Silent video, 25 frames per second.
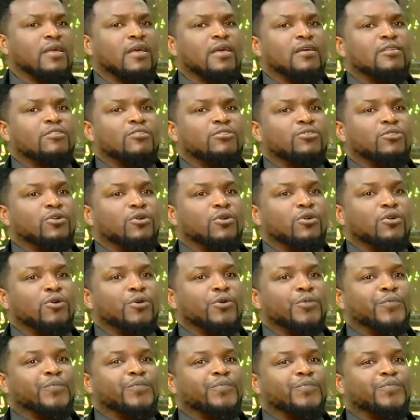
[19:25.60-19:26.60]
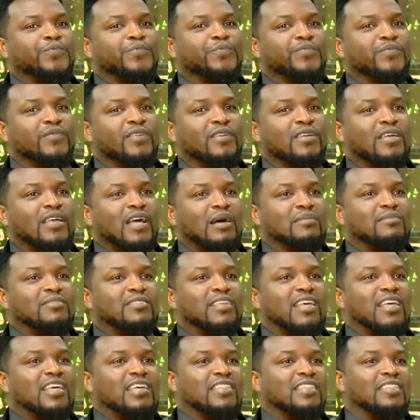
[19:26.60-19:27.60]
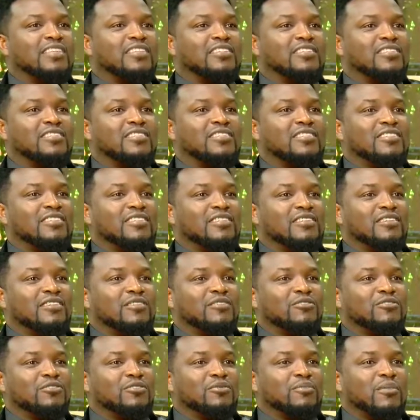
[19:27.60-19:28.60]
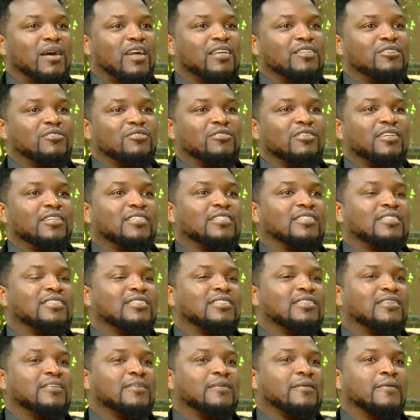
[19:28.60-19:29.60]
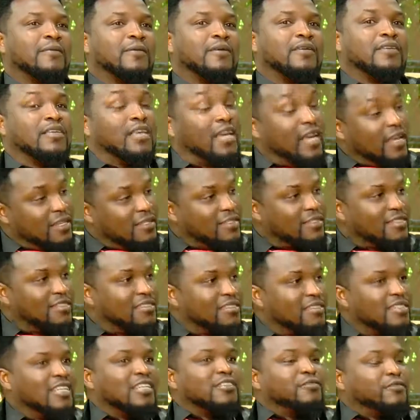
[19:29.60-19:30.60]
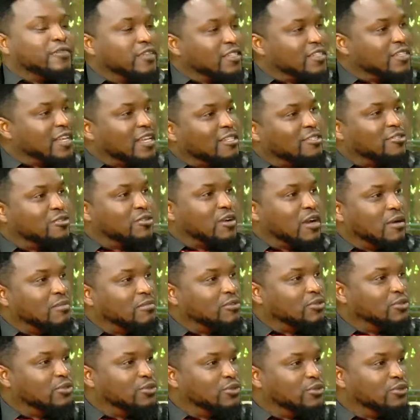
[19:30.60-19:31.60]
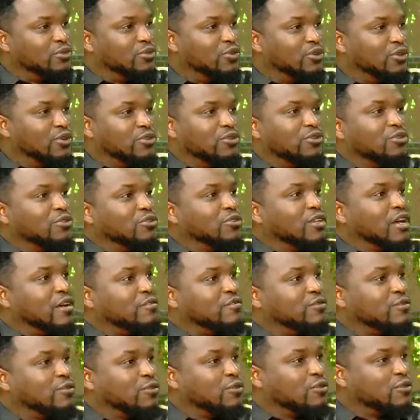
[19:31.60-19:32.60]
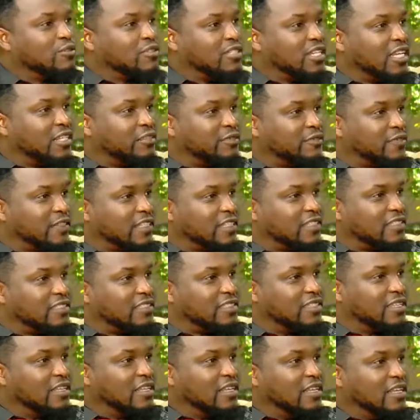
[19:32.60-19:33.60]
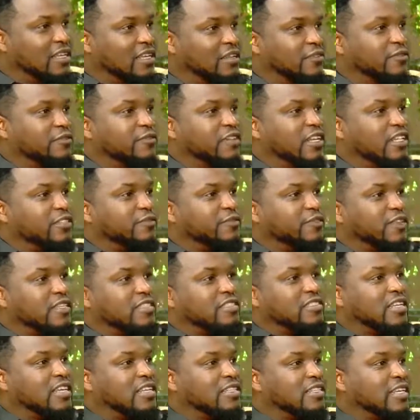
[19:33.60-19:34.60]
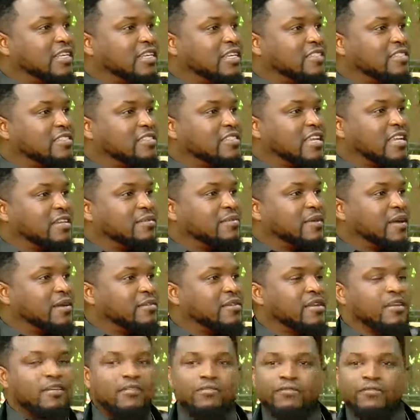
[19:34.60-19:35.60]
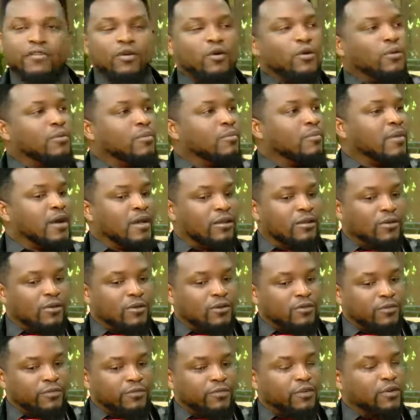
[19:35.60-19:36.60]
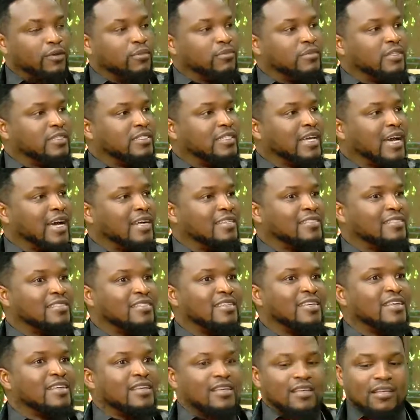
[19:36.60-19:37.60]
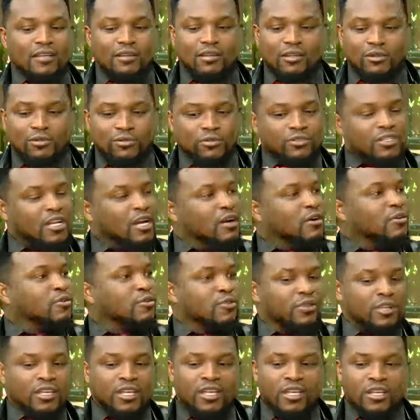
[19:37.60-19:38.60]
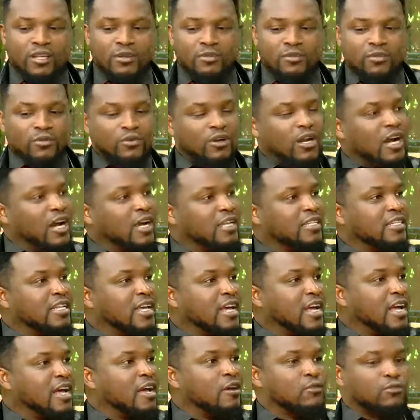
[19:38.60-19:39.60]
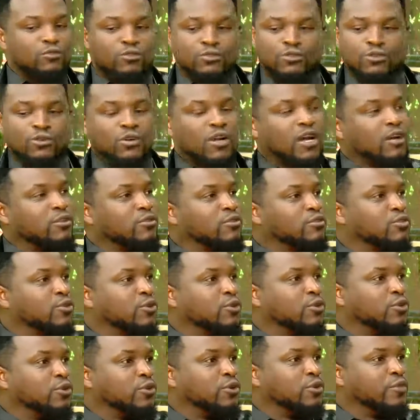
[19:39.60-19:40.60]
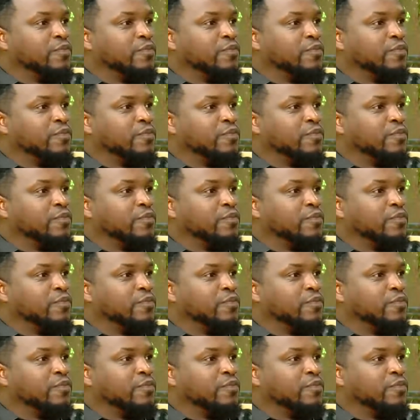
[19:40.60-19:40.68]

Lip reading: So I'm saying this to remind you that, yes, Netflix has to come to you. You don't have to go to Netflix. If Netflix doesn't understand my film, my local film that has Runyankore, Ruganda, Rusoga, Rutoro,